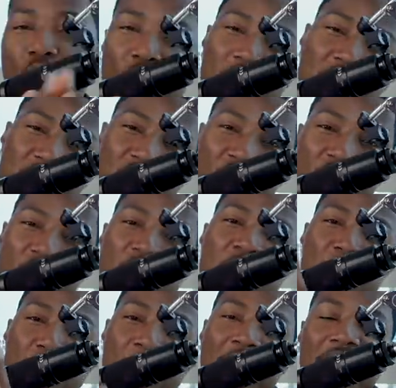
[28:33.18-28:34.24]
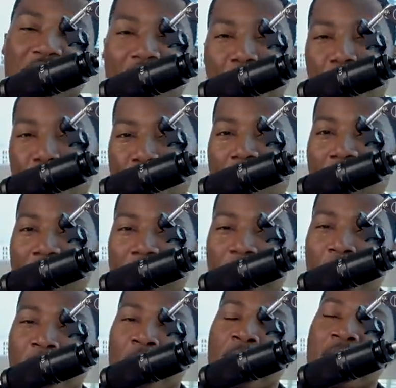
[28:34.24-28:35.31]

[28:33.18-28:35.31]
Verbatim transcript: want to do, pick their brain